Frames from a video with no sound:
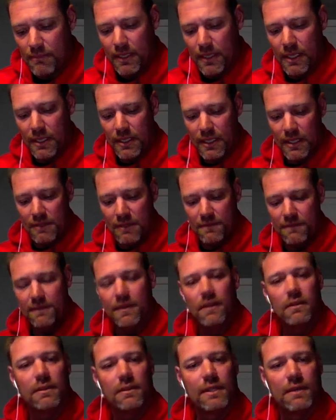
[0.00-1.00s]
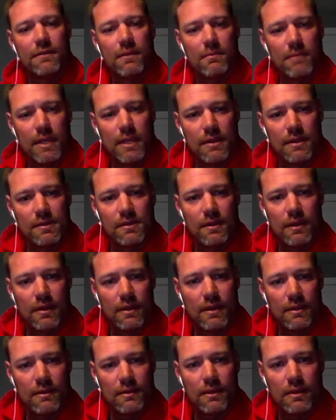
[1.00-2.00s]
but it does feel different because you're going
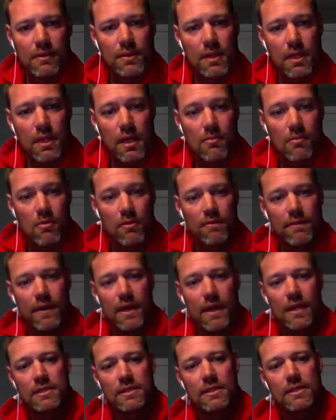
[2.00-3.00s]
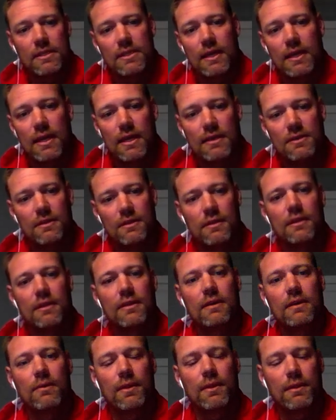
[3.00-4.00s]
to deal with a lot more fans in the stands. You're going
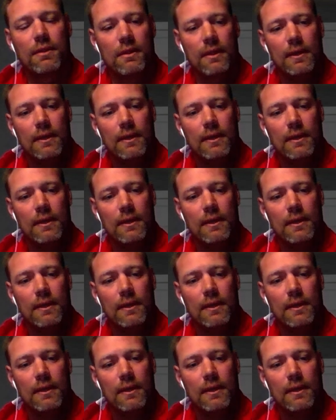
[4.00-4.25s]
to deal with